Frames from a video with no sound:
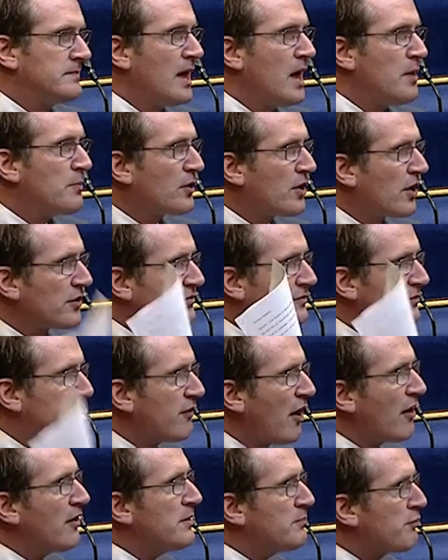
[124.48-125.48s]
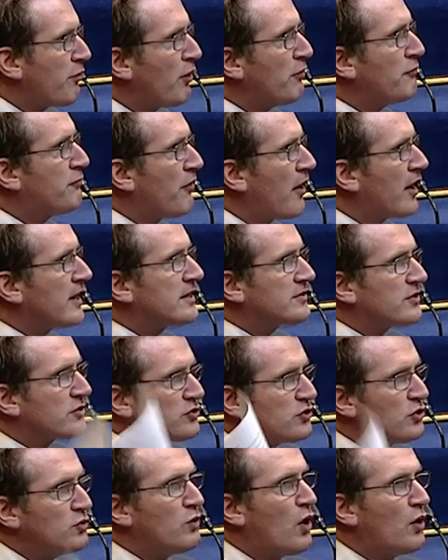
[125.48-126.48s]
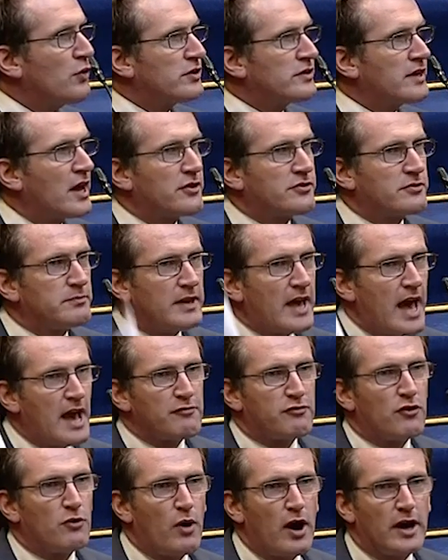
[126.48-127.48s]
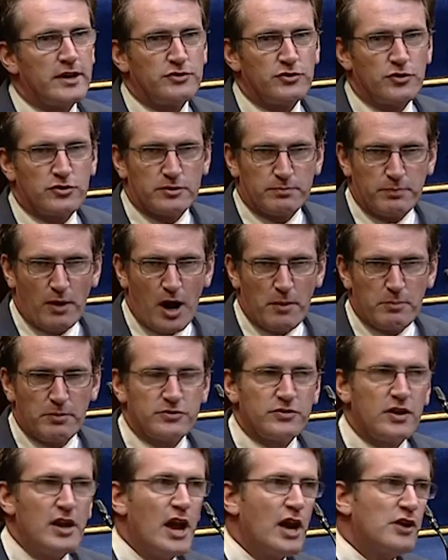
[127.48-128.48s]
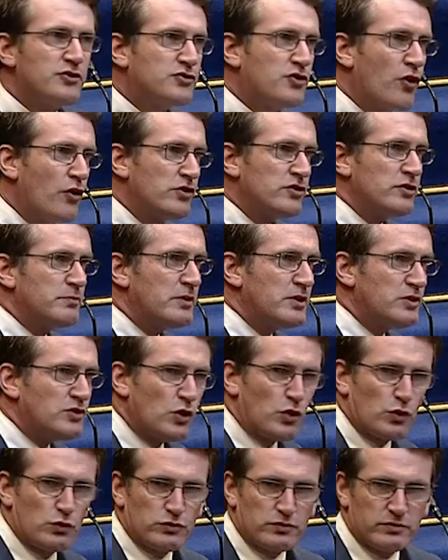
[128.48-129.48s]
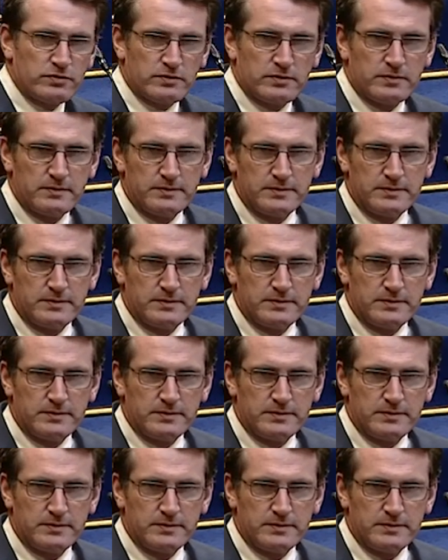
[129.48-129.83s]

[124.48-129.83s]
Because the very profiling that you won't allow to be FOI'd in your department is going to be used